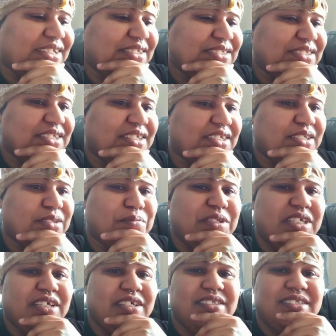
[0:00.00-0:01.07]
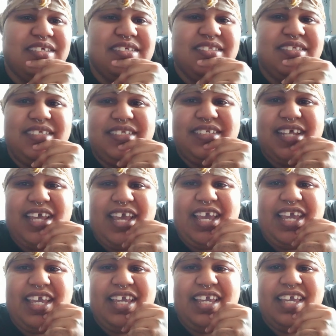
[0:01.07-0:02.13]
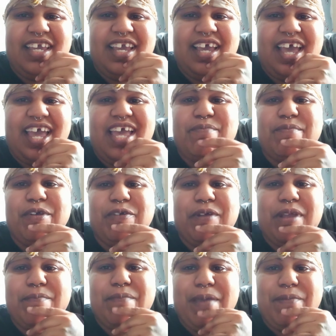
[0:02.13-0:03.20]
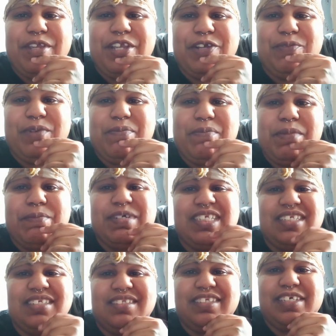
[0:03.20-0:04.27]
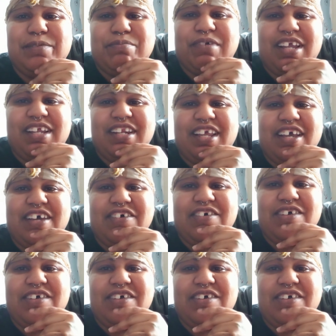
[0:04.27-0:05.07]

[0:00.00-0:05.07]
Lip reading: looking to be a decent day. I have my grandbaby here with me, but she's asleep right now.